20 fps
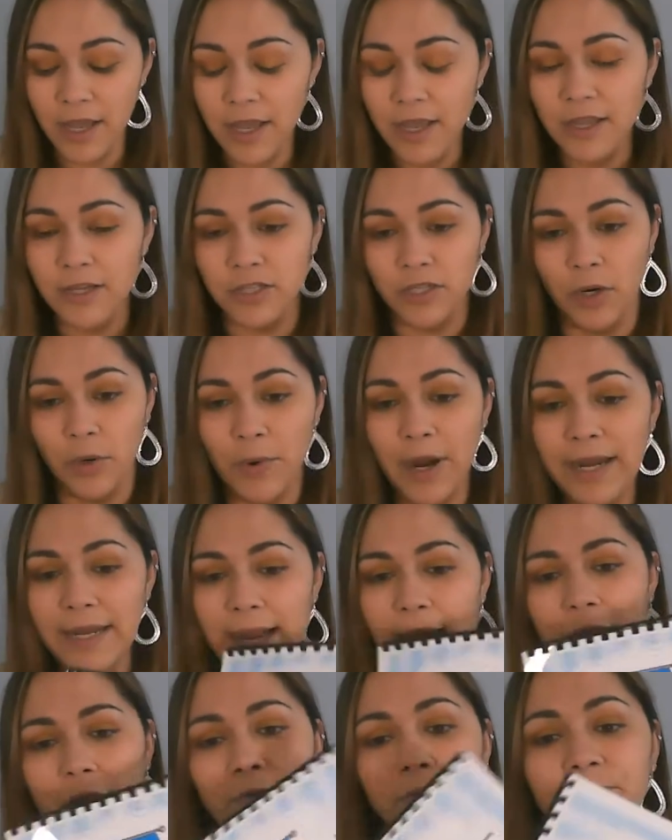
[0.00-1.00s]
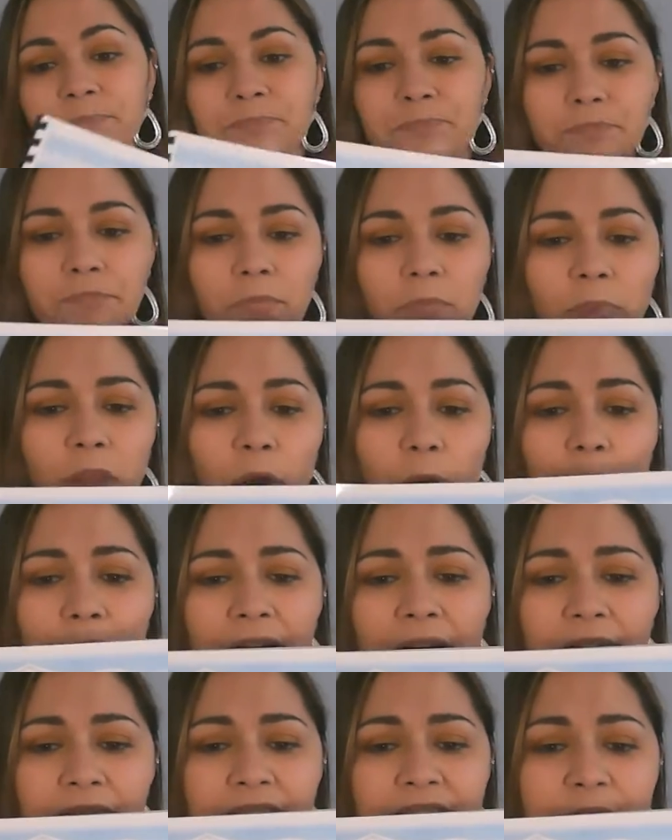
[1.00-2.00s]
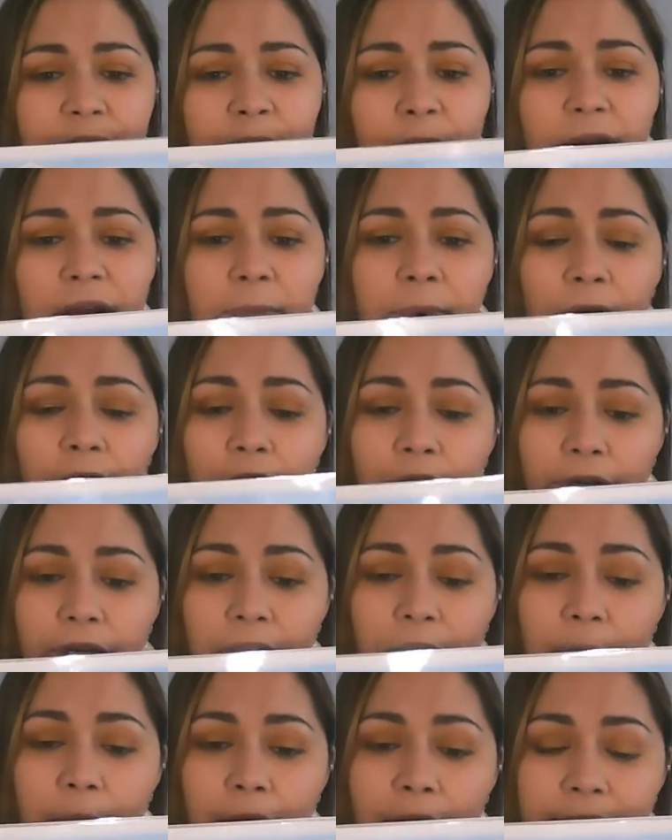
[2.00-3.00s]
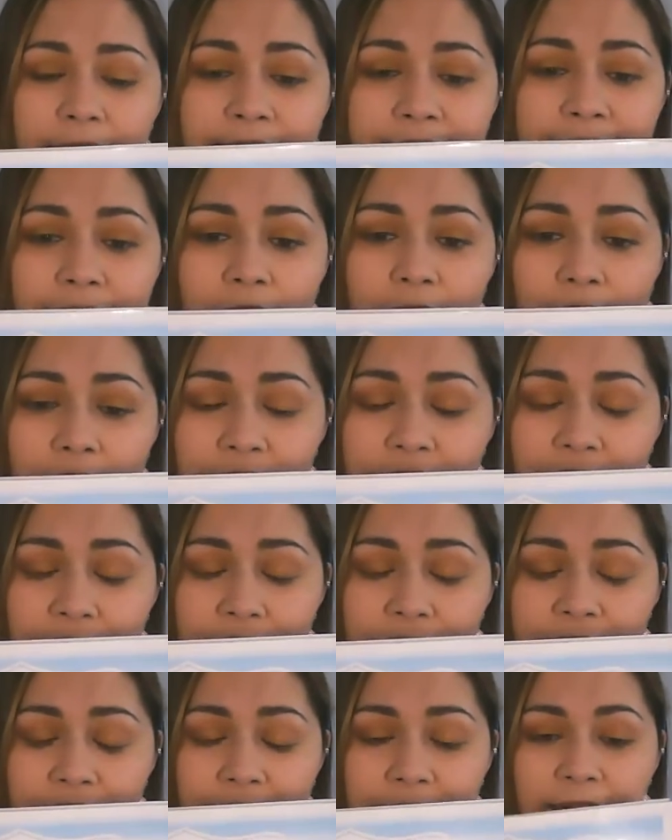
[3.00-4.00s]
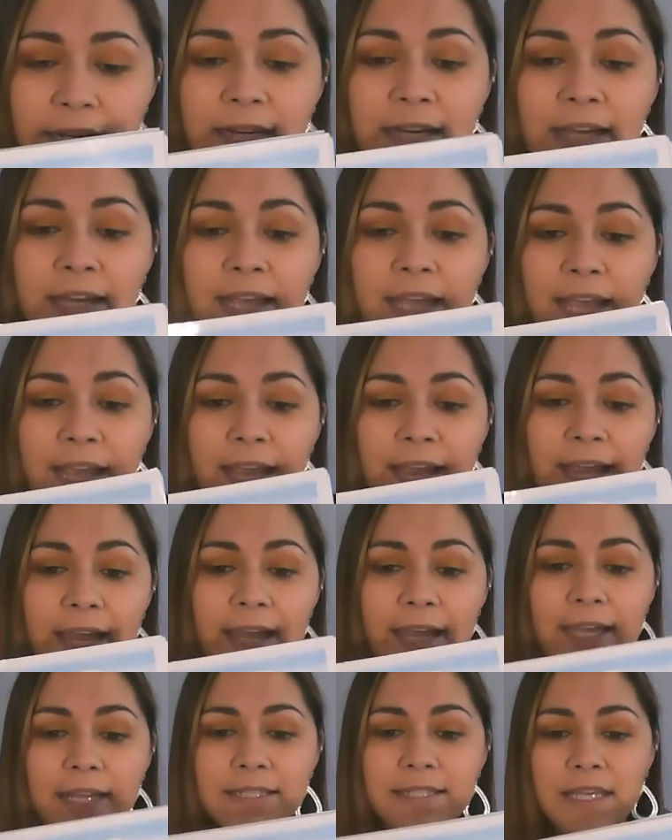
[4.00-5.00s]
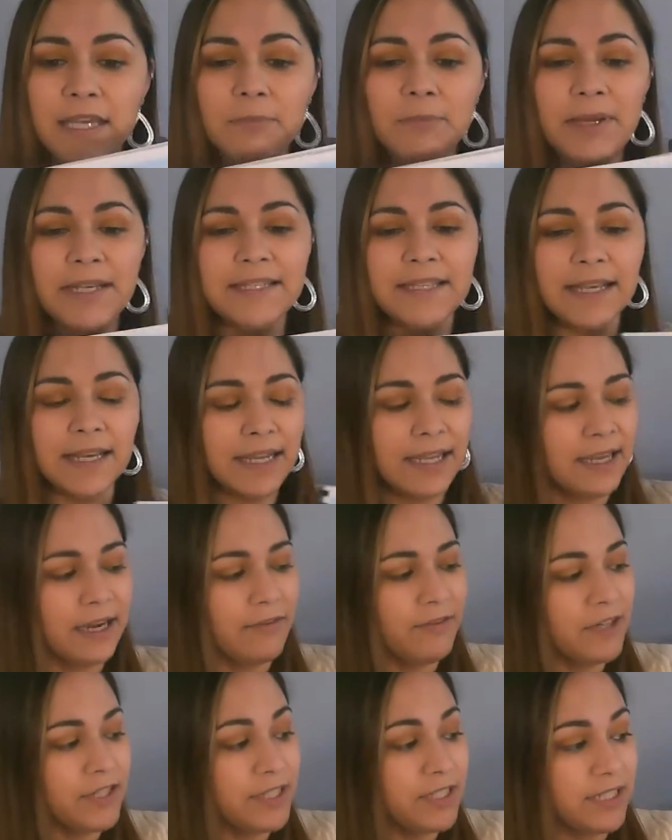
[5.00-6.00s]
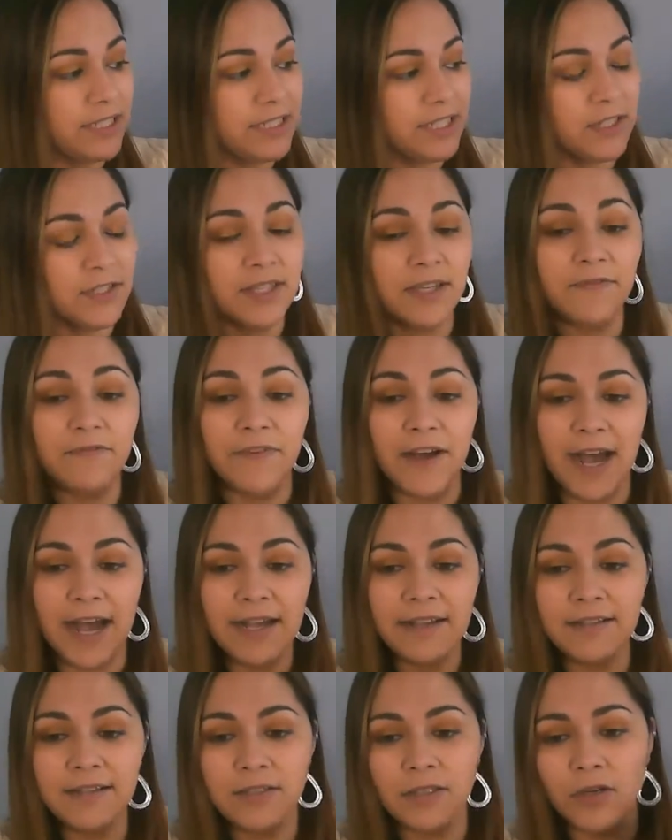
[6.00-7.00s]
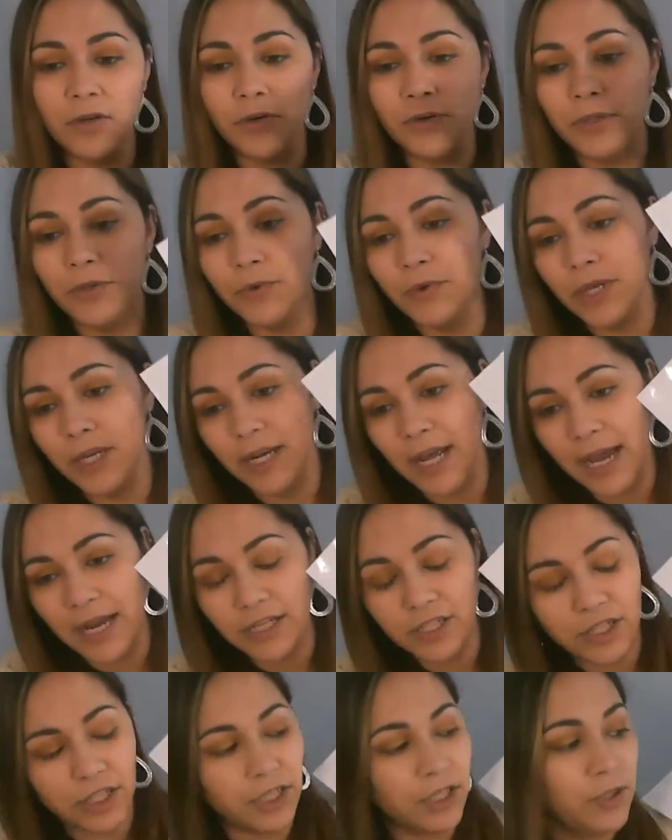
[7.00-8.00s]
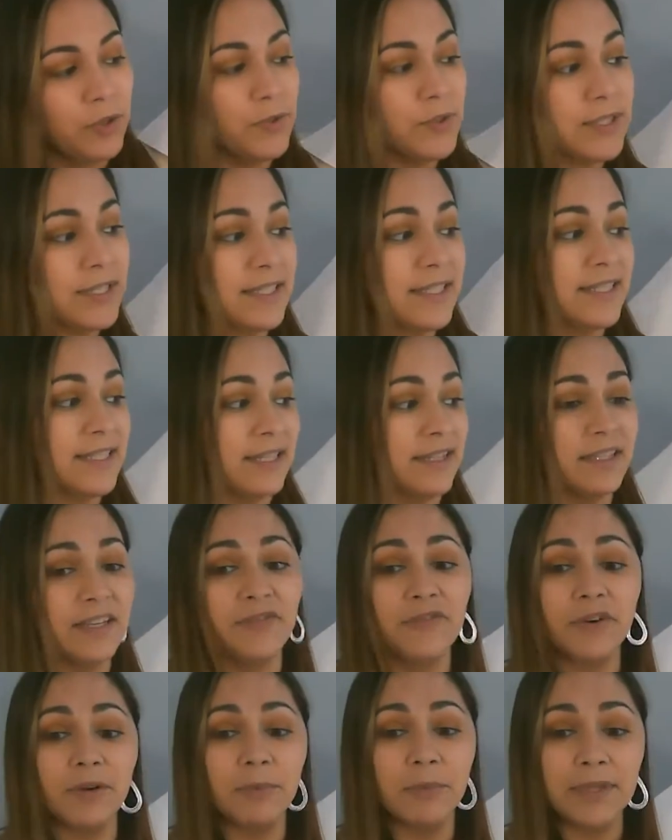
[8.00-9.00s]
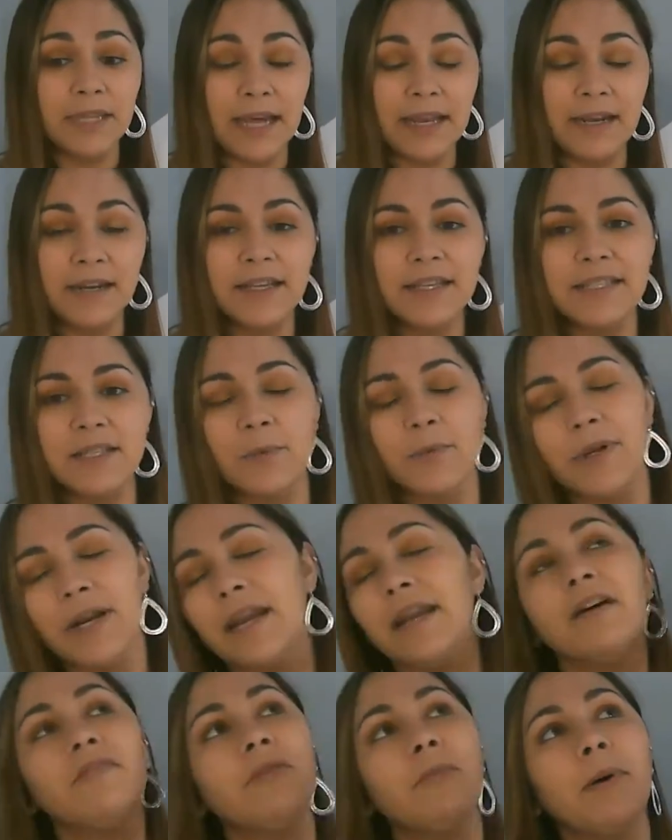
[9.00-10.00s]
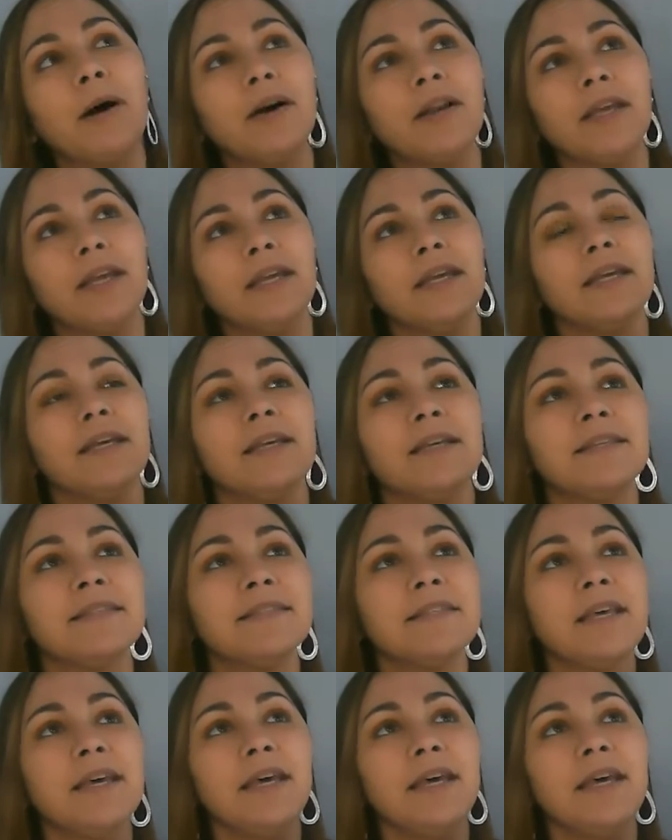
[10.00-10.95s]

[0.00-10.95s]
So right now we have this book about learning about Antarctica, and it basically covers details and facts. So you can actually use this in different modalities. And what I love about it is